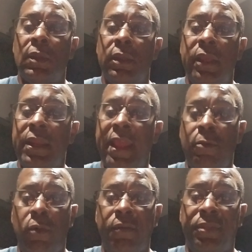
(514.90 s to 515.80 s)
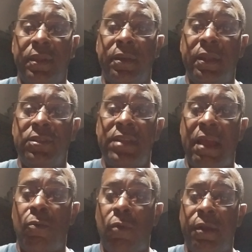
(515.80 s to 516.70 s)
it ain't worth it. It's
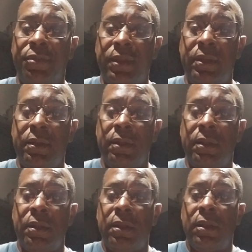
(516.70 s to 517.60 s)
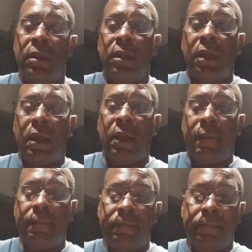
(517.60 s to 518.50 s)
not worth it. I